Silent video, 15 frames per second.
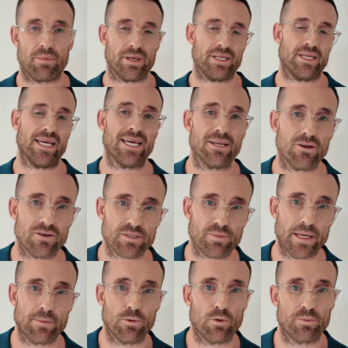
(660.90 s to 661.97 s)
pattern hair loss,
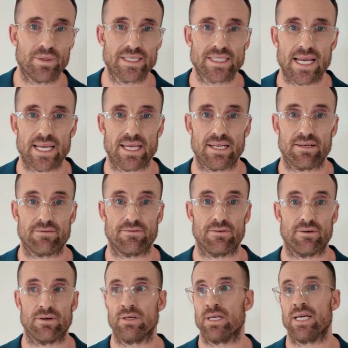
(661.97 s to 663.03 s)
people would be taking it
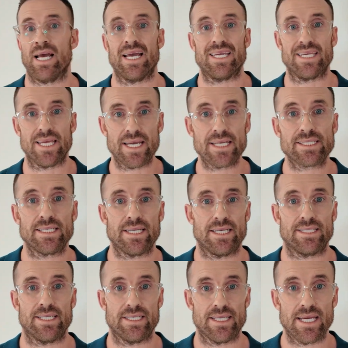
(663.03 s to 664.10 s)
for years and
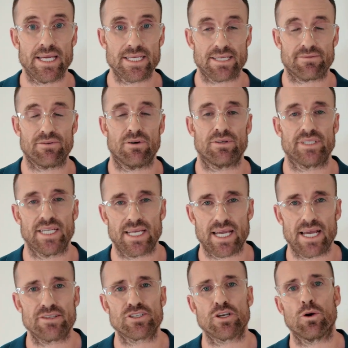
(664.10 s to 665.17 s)
years and years, if not
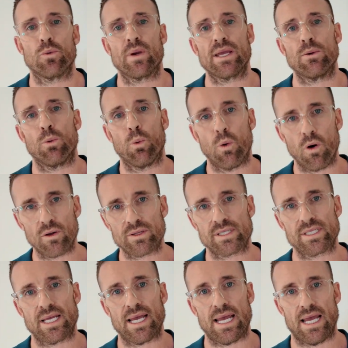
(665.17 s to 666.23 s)
decades. So we want
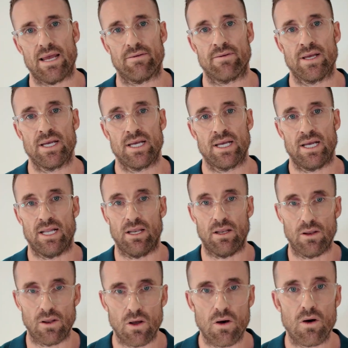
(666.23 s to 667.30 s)
to have
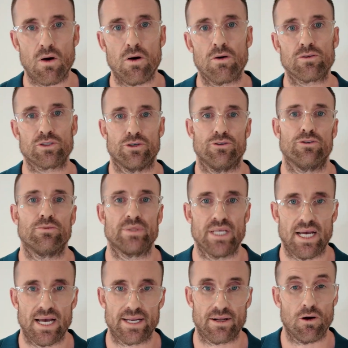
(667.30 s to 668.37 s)
long-term
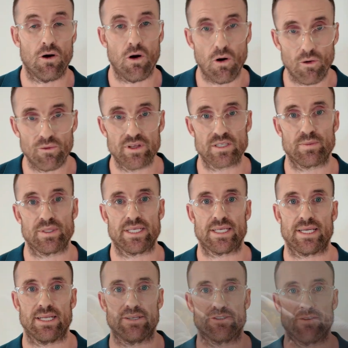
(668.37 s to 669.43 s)
data on this particular